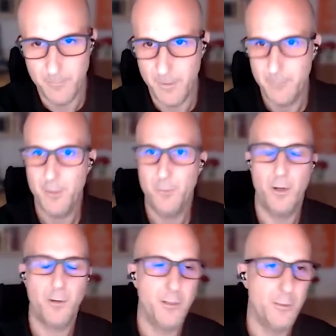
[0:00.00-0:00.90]
Maybe you
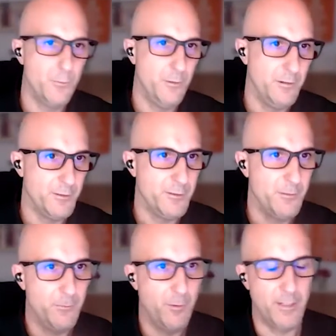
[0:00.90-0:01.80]
are going to earn
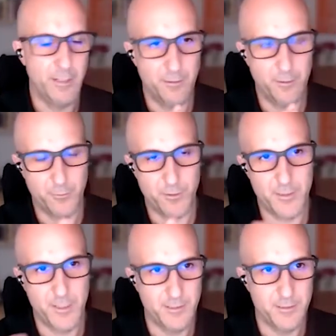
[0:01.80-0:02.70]
some money in those
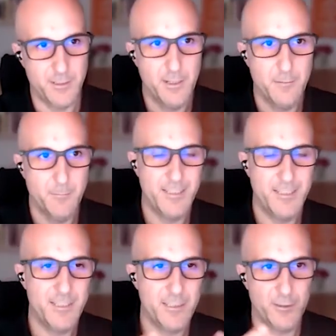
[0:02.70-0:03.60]
stages, but
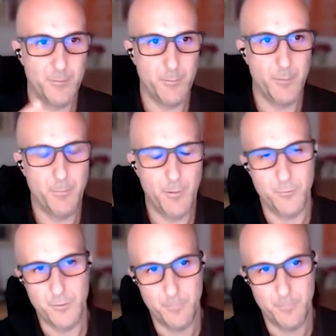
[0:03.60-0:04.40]
this is not the purpose.